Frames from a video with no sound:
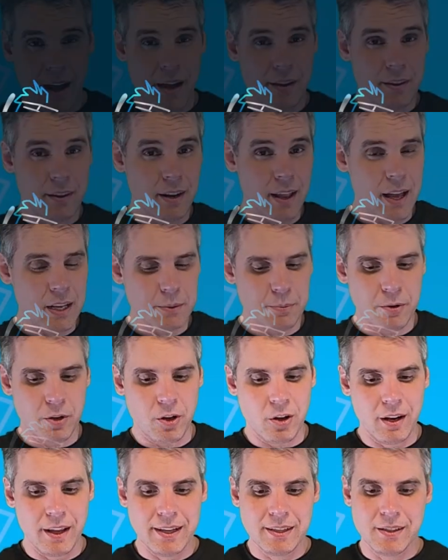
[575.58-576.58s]
Okay, and then last
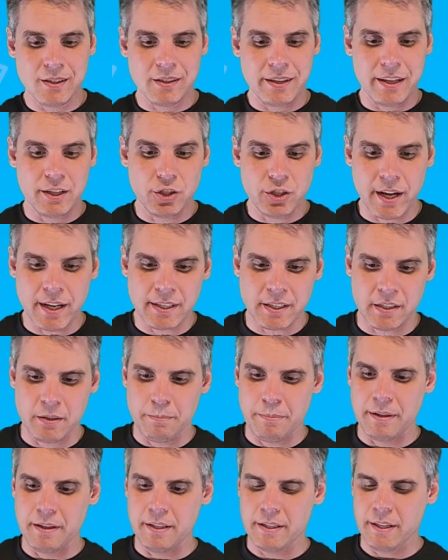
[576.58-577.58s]
but not least is the
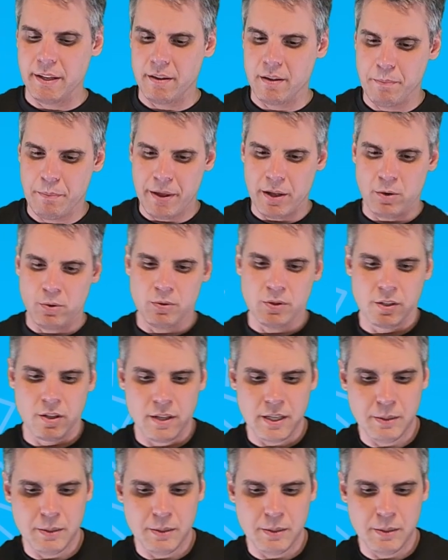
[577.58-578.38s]
adjustability of the pedals.